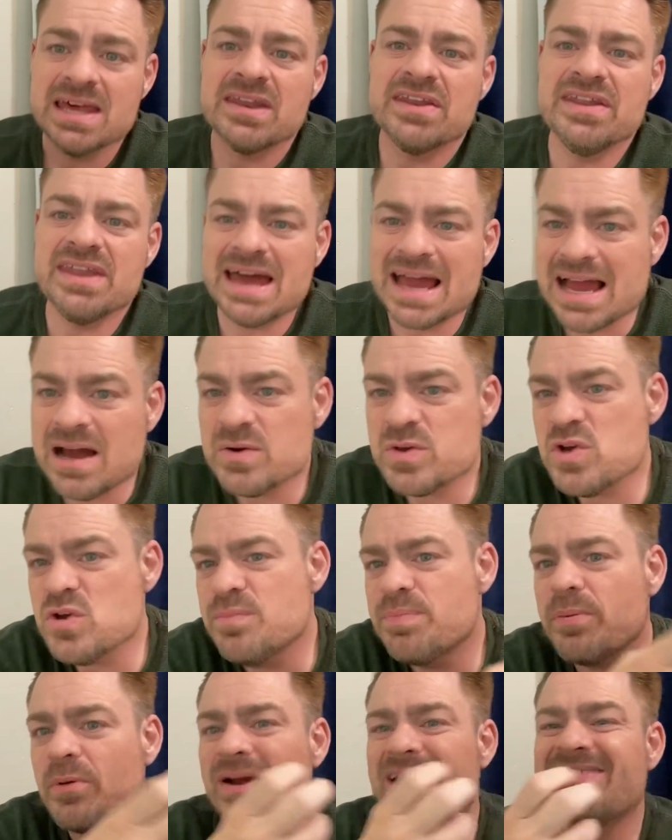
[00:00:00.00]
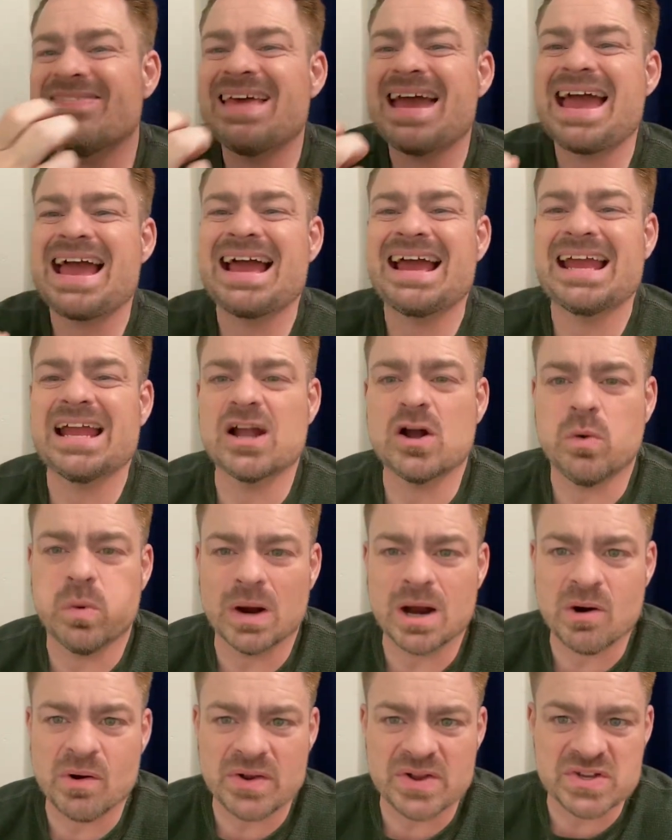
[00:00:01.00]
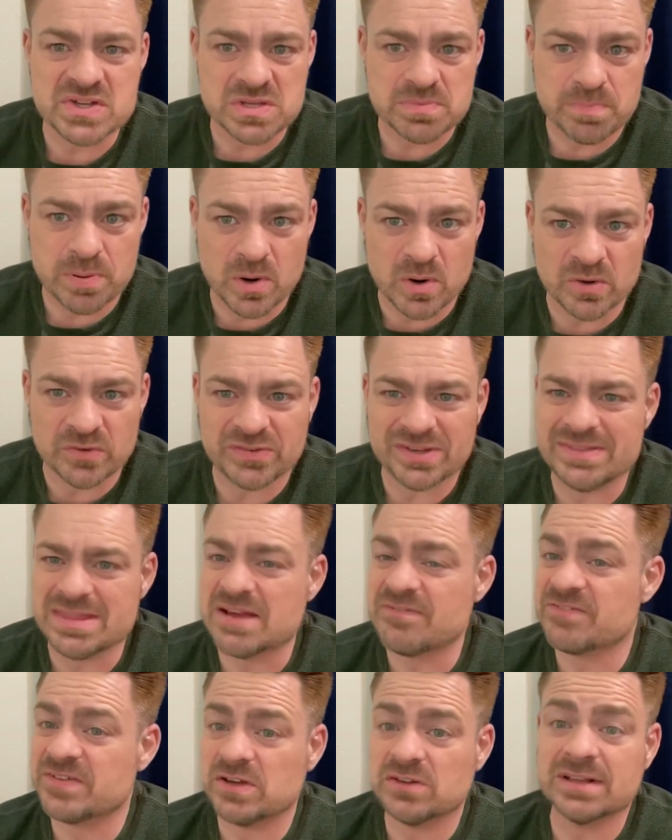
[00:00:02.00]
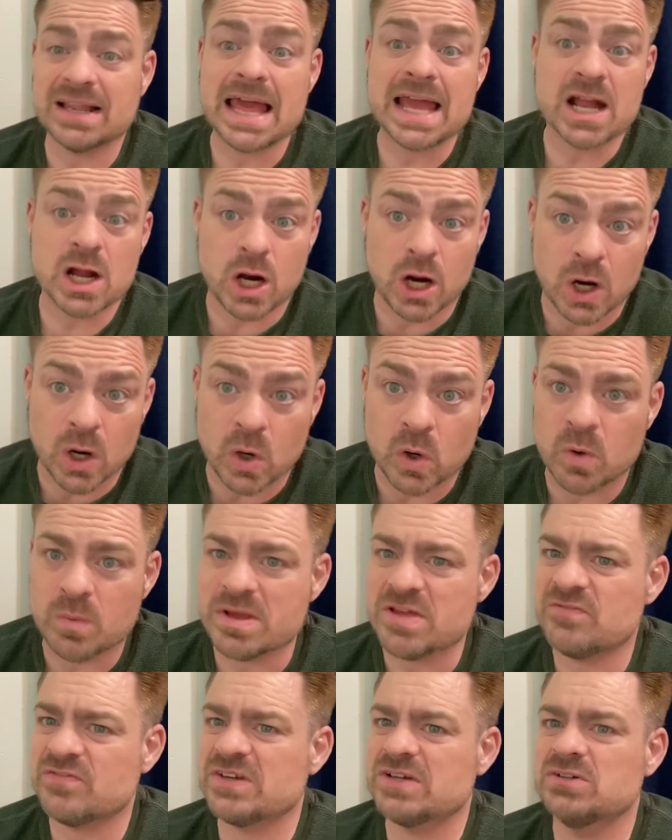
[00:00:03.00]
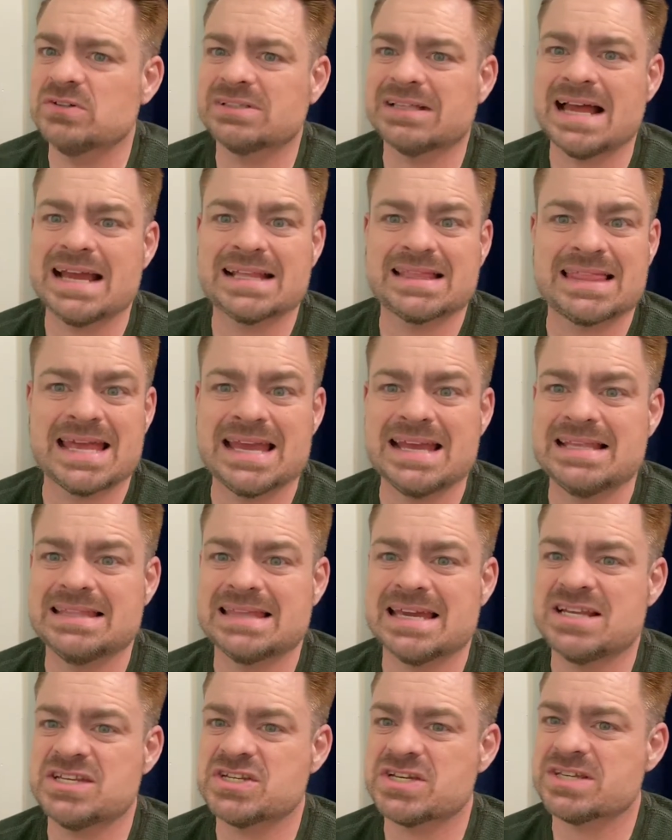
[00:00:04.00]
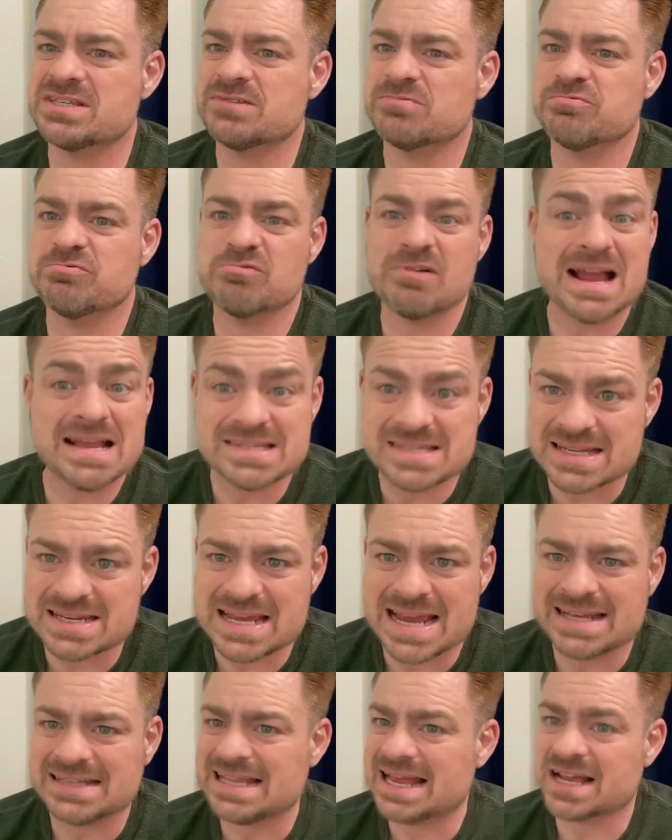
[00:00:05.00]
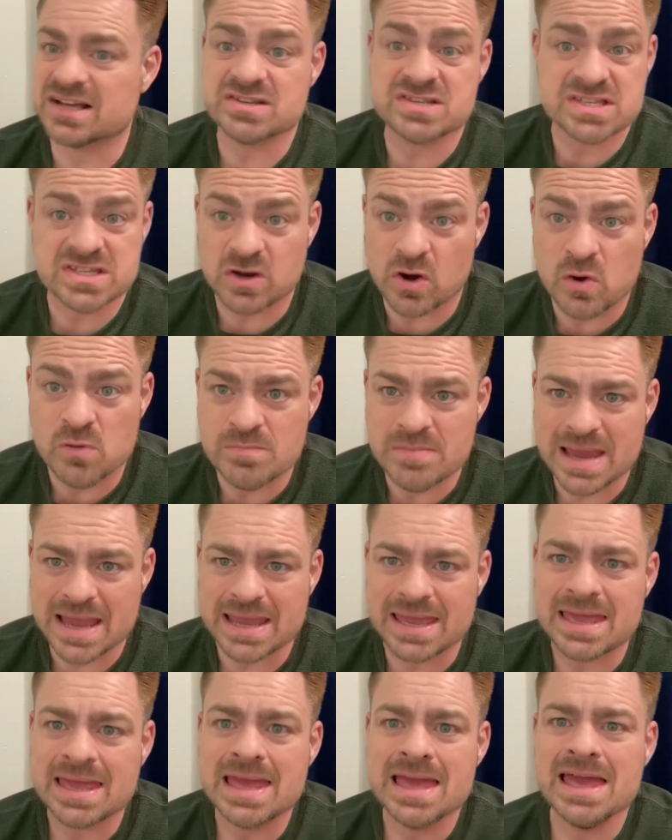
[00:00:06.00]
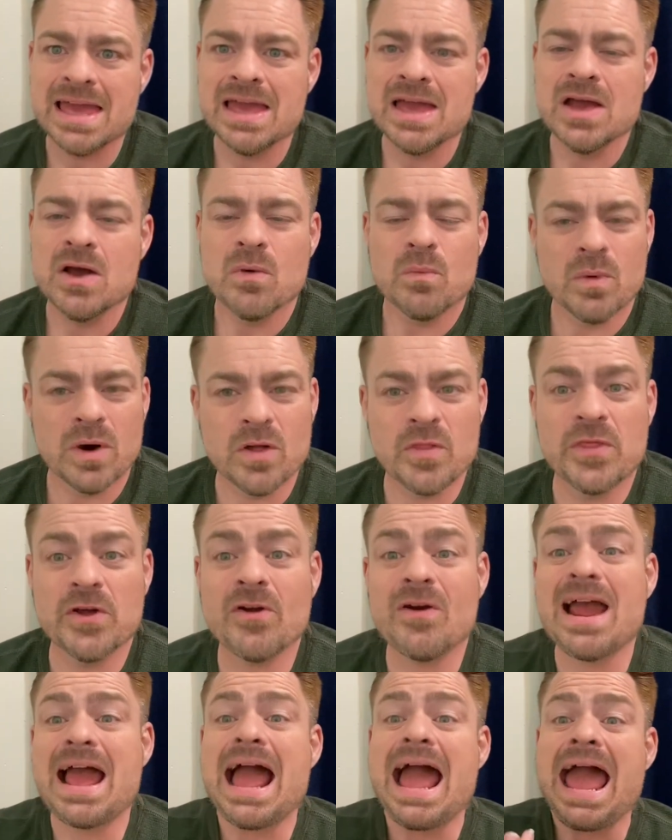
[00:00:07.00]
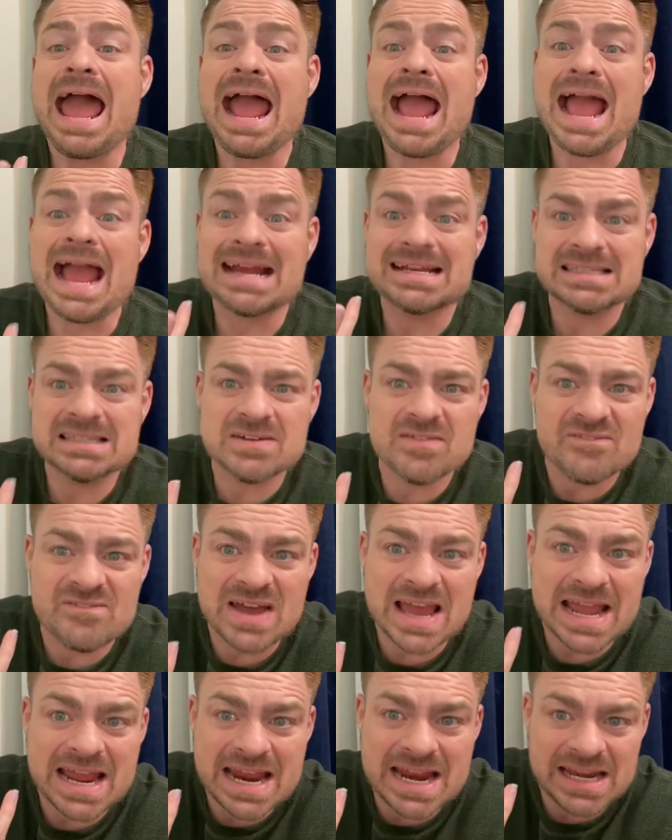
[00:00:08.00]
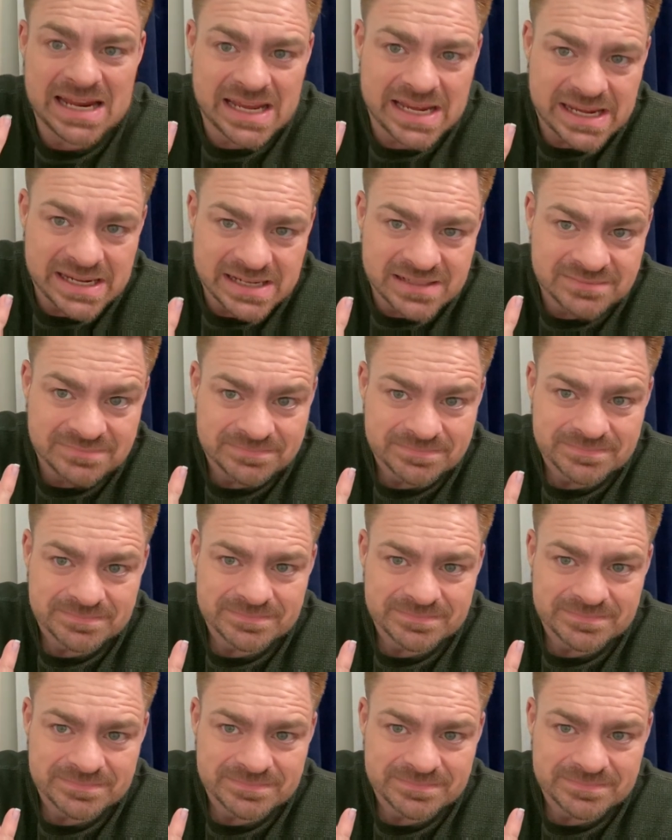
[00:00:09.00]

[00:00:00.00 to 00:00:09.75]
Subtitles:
Now you bring that Aquarius person that feels like home, it feels like they just resonate like a soulmate. Well, they're activating.